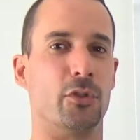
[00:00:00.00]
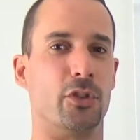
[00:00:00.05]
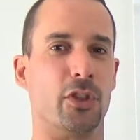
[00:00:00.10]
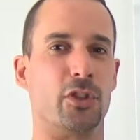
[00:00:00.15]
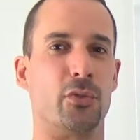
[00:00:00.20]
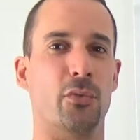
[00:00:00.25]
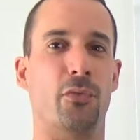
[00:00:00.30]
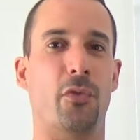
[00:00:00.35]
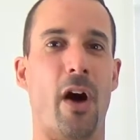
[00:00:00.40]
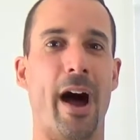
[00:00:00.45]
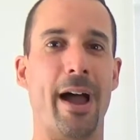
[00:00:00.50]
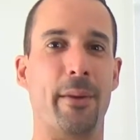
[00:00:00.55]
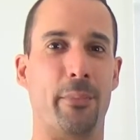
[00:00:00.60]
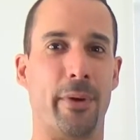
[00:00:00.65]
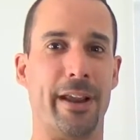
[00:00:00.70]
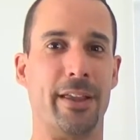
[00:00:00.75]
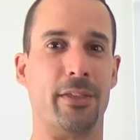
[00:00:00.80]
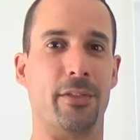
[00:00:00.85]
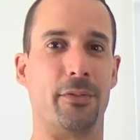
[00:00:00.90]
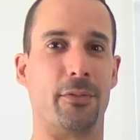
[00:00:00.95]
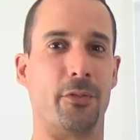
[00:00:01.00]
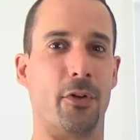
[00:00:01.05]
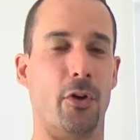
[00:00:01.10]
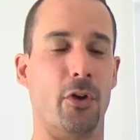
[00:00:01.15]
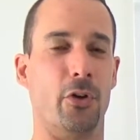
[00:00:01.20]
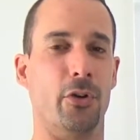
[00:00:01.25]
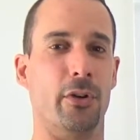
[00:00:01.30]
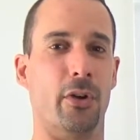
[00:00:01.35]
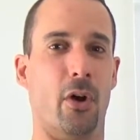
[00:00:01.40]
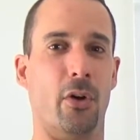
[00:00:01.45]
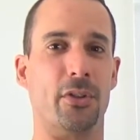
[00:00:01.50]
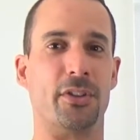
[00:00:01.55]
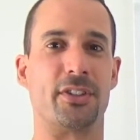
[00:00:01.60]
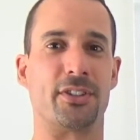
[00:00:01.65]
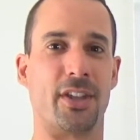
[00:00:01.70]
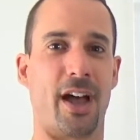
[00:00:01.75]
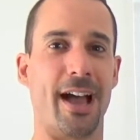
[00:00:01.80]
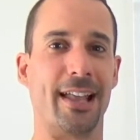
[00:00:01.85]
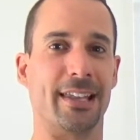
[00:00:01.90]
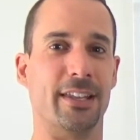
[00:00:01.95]
just vibrate the phone on
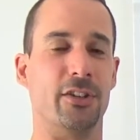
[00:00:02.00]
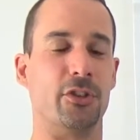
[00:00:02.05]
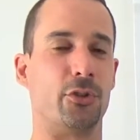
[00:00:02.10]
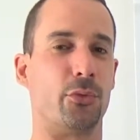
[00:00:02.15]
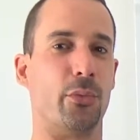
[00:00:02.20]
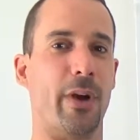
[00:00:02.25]
silent